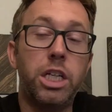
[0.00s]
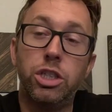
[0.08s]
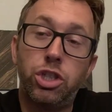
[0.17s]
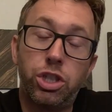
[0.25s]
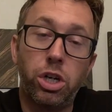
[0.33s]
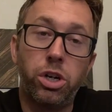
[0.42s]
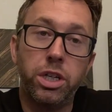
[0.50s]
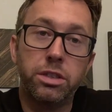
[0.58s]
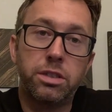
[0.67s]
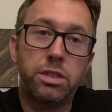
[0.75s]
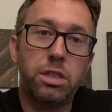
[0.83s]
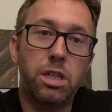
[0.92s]

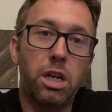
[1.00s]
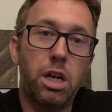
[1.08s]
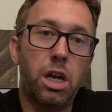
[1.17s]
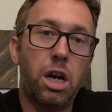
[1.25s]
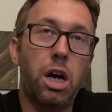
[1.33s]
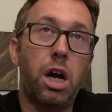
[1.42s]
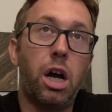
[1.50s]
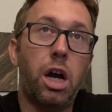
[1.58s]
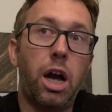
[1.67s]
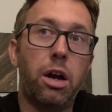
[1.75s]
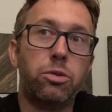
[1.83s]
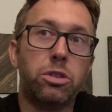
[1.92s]
insurance,
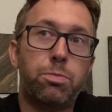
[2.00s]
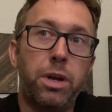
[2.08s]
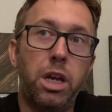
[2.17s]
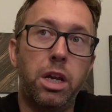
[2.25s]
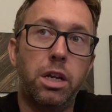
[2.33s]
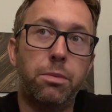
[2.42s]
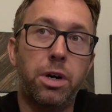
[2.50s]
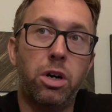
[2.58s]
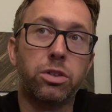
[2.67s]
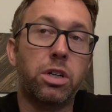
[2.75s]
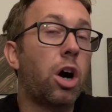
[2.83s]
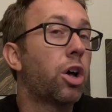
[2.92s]
I was paying
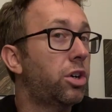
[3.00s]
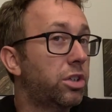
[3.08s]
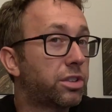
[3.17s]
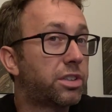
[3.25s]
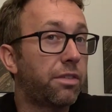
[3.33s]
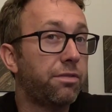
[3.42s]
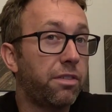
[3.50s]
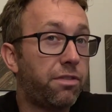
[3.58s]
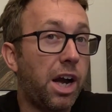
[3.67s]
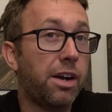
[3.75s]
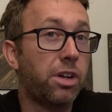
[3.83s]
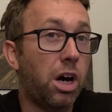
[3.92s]
about
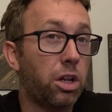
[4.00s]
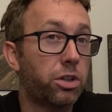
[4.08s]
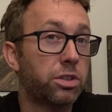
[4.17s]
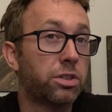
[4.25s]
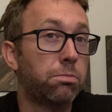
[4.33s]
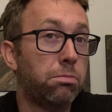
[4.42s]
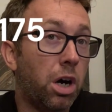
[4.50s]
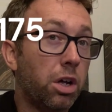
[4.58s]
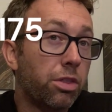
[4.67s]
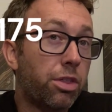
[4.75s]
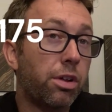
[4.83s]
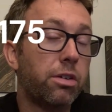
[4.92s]
$175 a
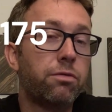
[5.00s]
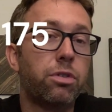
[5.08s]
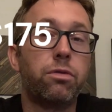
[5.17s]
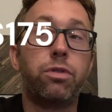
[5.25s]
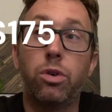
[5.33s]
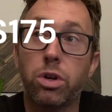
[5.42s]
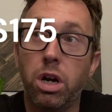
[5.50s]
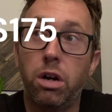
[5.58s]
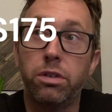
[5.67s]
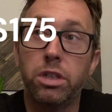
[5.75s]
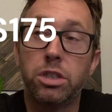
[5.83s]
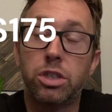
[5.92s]
month for full
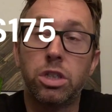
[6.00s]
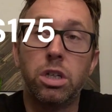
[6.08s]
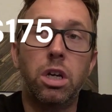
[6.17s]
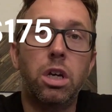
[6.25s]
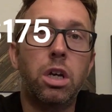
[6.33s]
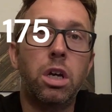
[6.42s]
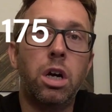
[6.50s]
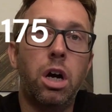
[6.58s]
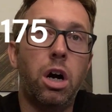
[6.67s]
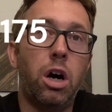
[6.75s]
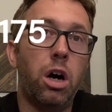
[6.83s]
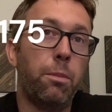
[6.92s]
coverage.
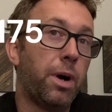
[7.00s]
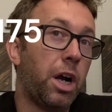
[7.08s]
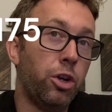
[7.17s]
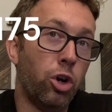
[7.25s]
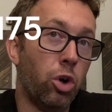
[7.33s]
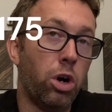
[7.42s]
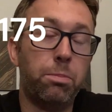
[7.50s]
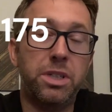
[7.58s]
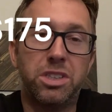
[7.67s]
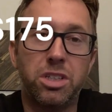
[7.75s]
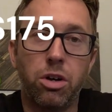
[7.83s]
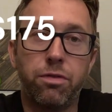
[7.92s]
I know I'm in
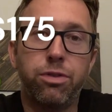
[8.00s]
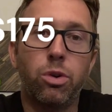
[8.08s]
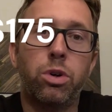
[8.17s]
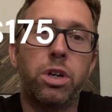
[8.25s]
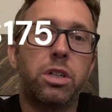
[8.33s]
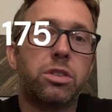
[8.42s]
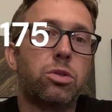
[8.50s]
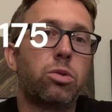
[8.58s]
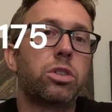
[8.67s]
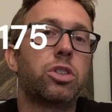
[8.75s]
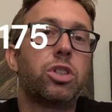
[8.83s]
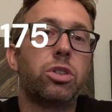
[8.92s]
South Florida, so
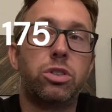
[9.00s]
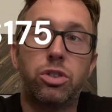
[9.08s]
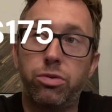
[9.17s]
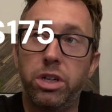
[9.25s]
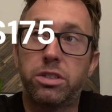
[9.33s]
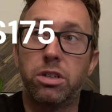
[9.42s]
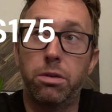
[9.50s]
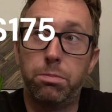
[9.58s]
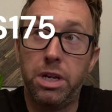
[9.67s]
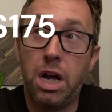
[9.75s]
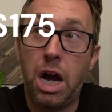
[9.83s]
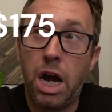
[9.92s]
insurance rates are a
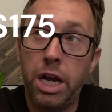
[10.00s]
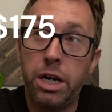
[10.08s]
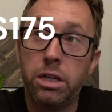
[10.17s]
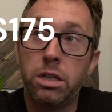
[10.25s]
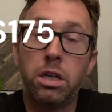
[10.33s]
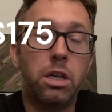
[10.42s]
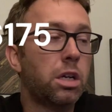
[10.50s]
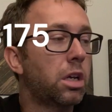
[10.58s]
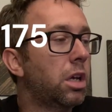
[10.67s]
bit higher.